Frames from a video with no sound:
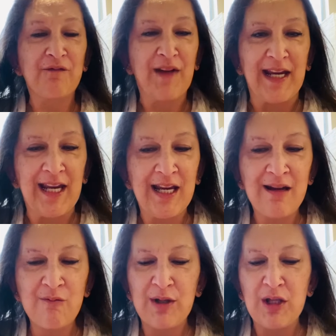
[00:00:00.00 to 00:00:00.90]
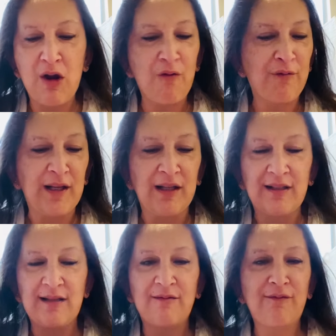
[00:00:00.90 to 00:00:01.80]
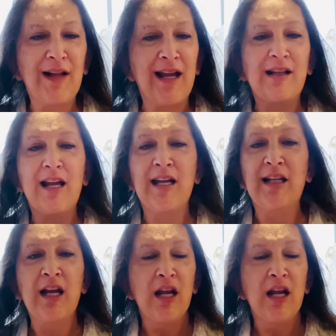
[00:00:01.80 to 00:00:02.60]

faking it with no feelings, flatline,